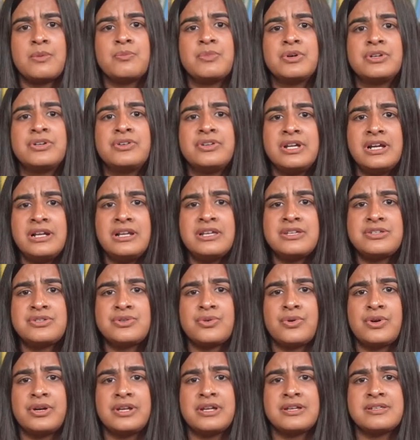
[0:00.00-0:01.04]
but real
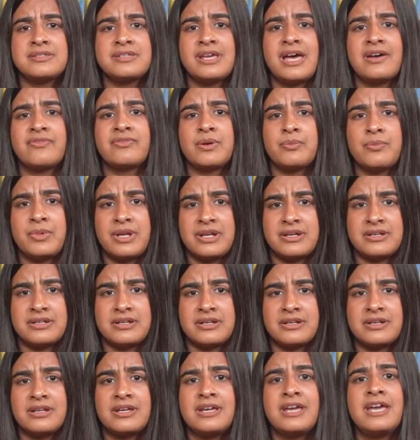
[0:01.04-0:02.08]
historians have
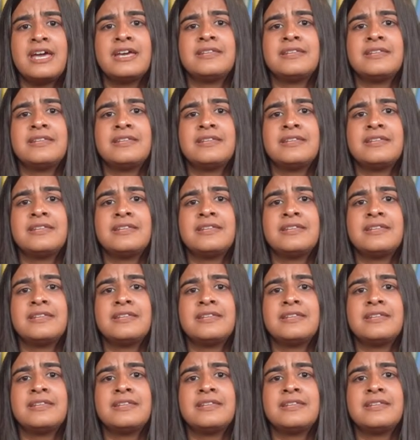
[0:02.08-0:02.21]
commented